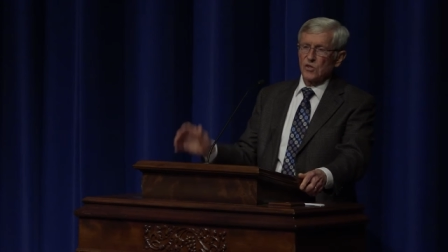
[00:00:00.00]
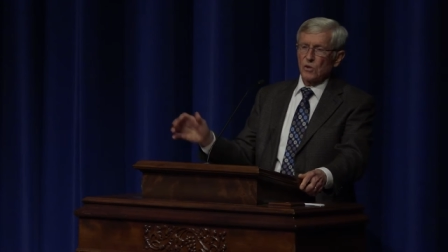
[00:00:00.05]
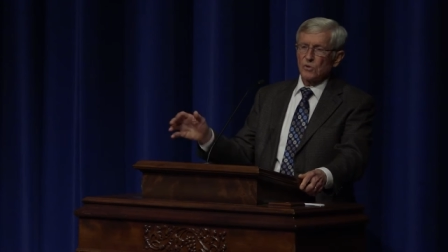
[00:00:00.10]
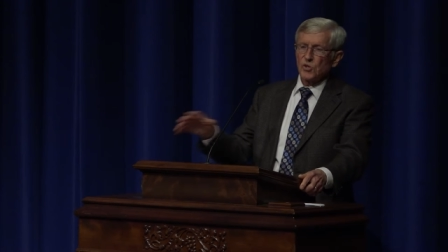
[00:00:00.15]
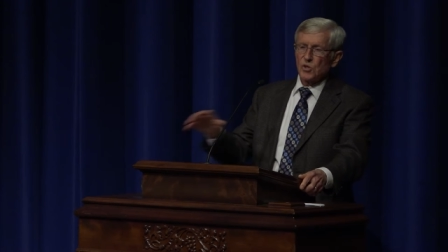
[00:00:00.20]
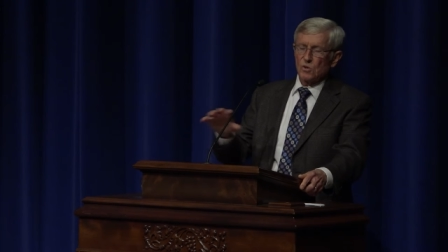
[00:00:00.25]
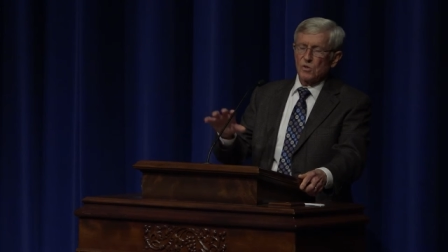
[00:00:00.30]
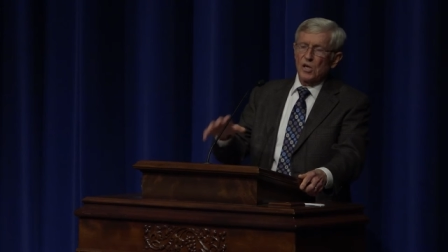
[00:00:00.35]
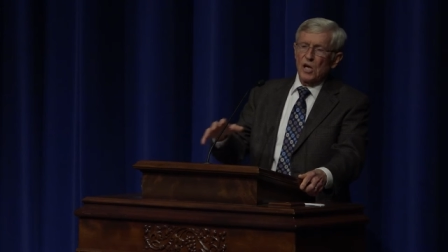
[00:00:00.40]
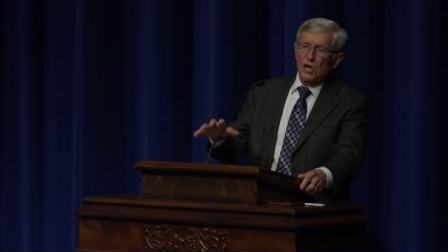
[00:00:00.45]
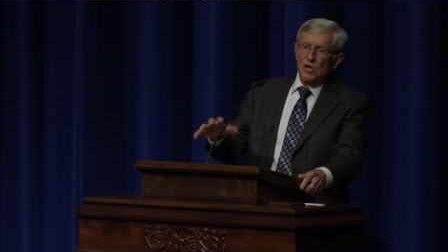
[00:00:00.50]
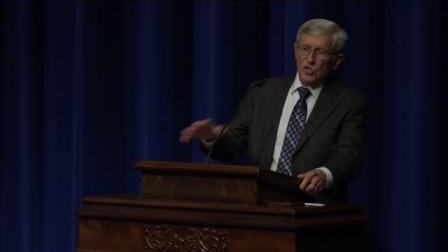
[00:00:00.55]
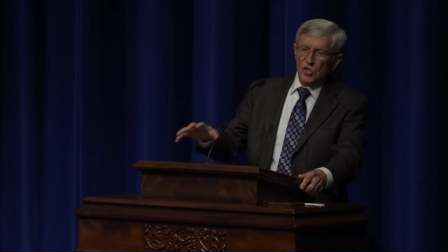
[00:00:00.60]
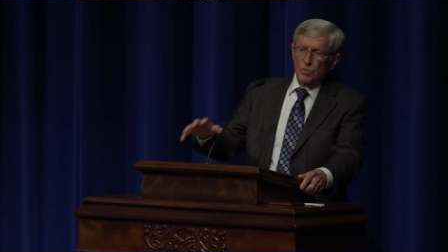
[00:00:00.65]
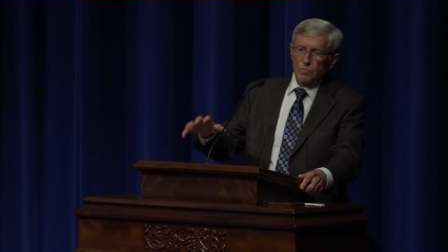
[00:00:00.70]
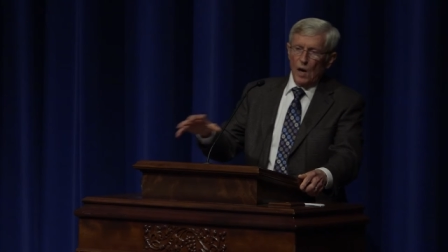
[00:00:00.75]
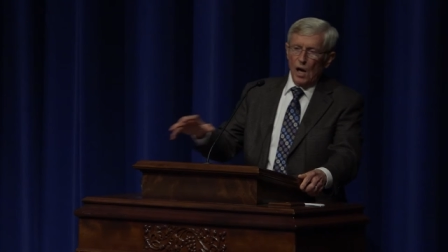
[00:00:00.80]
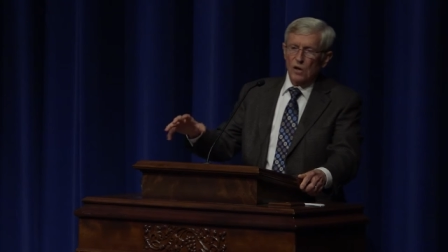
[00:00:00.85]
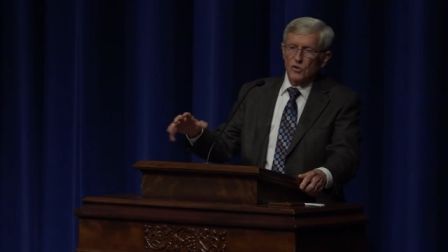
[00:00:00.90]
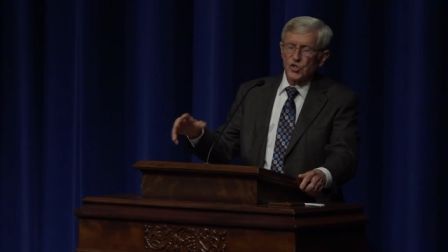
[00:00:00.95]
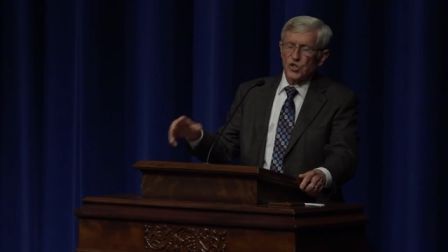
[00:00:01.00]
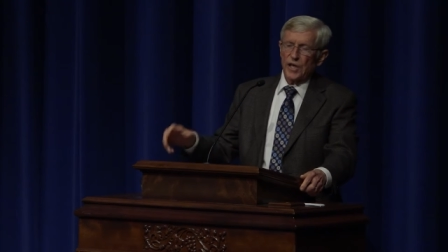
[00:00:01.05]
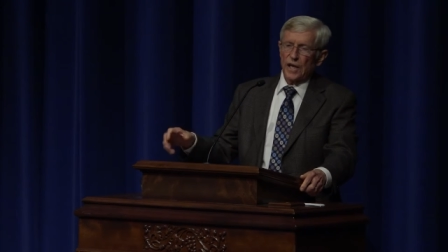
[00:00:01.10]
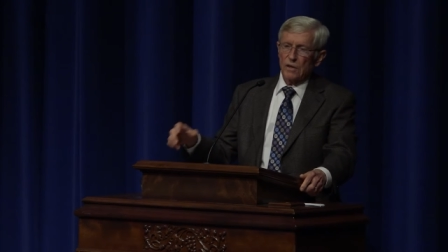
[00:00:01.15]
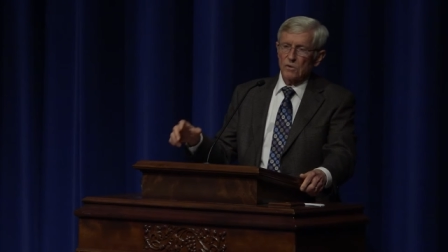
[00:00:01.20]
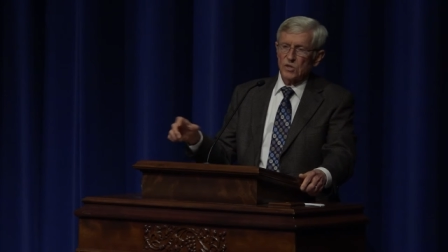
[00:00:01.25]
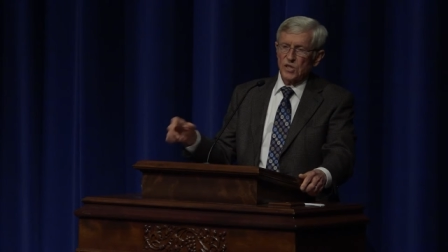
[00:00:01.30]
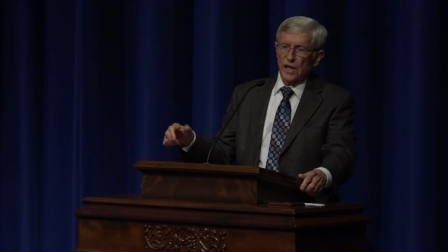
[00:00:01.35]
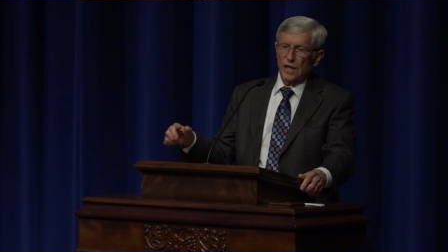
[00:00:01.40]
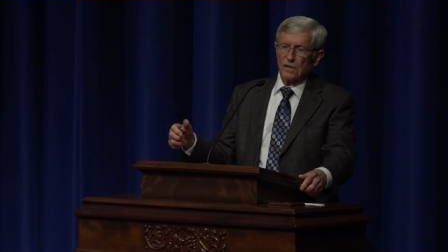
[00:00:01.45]
Those are
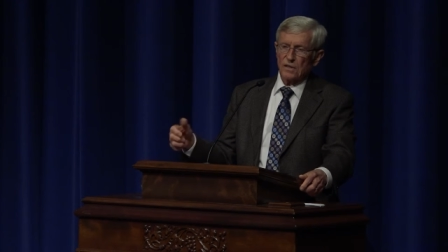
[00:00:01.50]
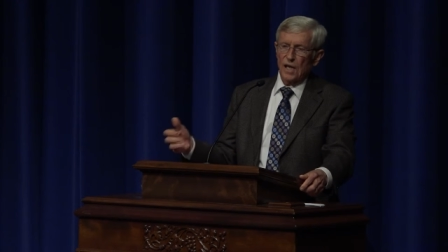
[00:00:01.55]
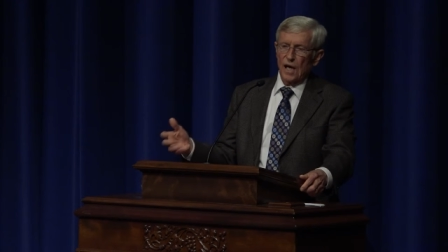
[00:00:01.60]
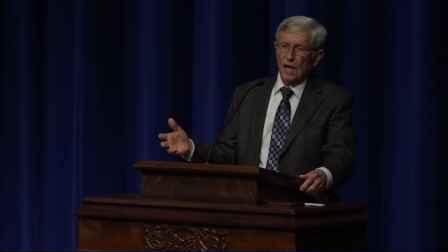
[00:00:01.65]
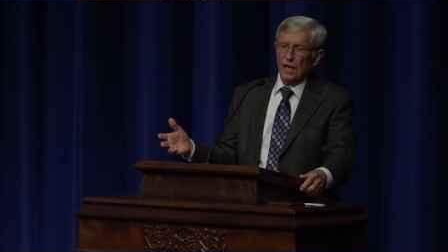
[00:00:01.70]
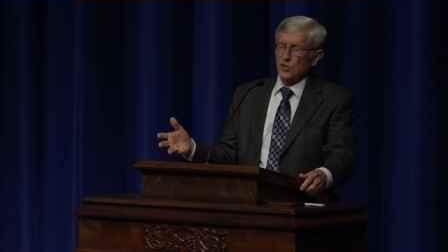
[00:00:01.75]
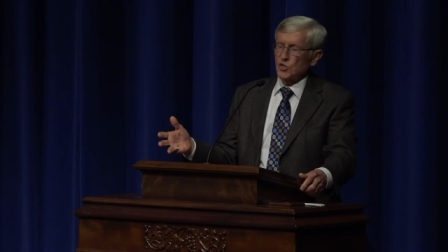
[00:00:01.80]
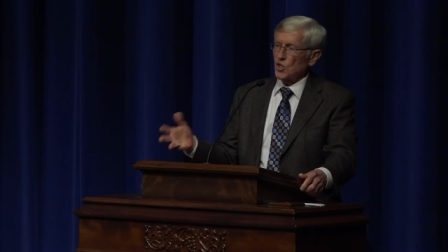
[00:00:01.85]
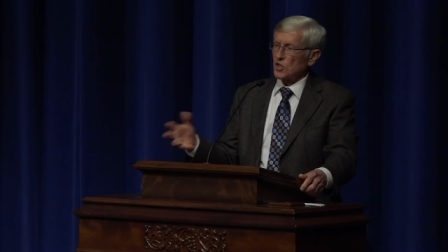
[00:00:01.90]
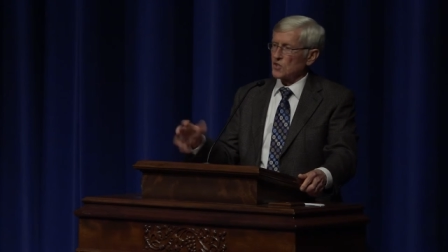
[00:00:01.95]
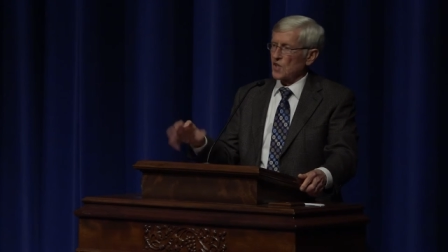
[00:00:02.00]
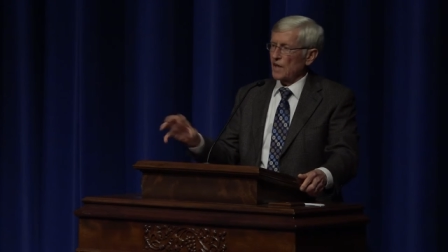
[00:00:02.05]
small-scale technologies.